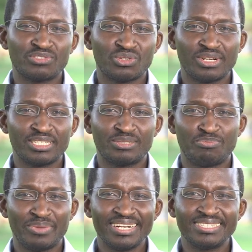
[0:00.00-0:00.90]
of storage
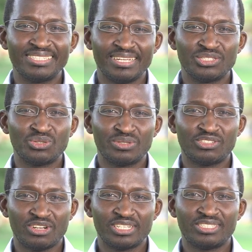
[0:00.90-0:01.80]
built into
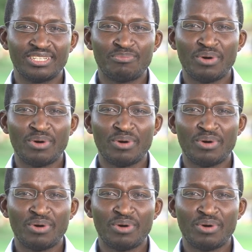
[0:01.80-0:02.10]
traditional